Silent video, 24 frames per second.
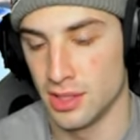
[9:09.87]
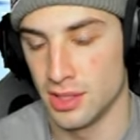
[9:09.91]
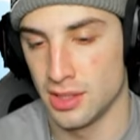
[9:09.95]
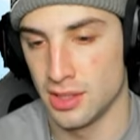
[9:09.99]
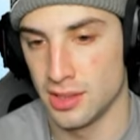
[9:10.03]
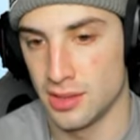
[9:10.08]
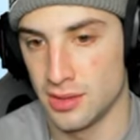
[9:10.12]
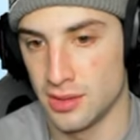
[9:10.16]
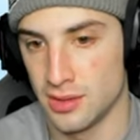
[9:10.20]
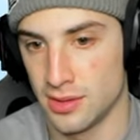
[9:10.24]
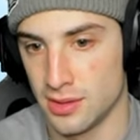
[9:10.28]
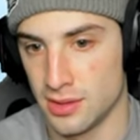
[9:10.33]

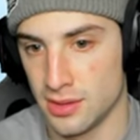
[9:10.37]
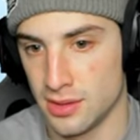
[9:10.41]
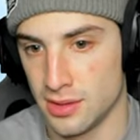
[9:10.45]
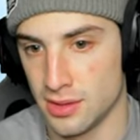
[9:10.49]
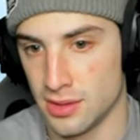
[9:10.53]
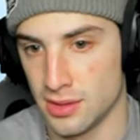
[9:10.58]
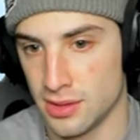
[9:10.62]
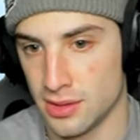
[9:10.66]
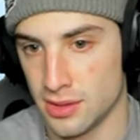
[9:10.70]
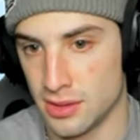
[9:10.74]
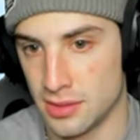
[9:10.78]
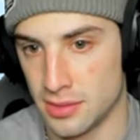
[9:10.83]

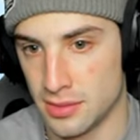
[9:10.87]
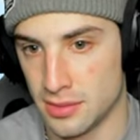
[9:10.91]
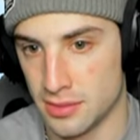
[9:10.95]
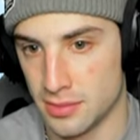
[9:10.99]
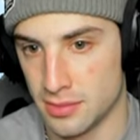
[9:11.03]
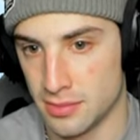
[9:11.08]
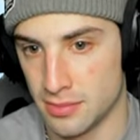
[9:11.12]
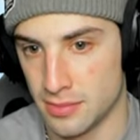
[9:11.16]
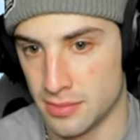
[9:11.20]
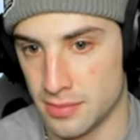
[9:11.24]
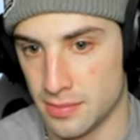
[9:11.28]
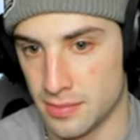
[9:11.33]

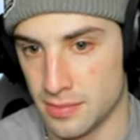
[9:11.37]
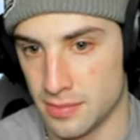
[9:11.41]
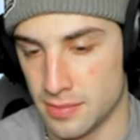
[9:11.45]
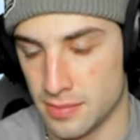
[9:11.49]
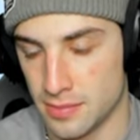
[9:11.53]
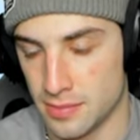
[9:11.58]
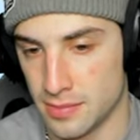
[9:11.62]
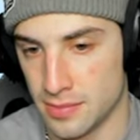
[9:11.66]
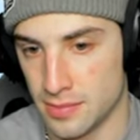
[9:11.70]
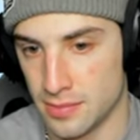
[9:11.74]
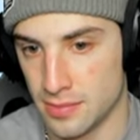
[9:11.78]
(no one is talking)